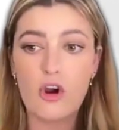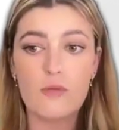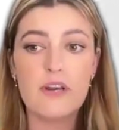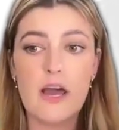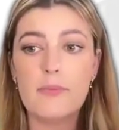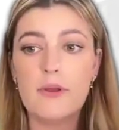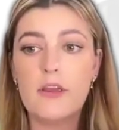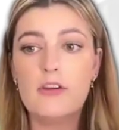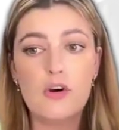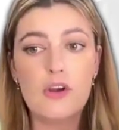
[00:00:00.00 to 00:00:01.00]
open up
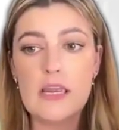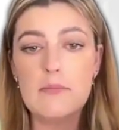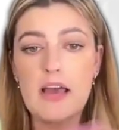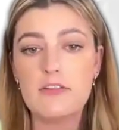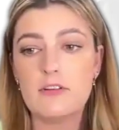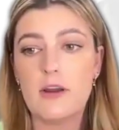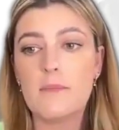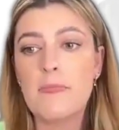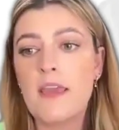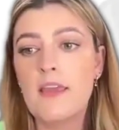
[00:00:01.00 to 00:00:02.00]
your email. So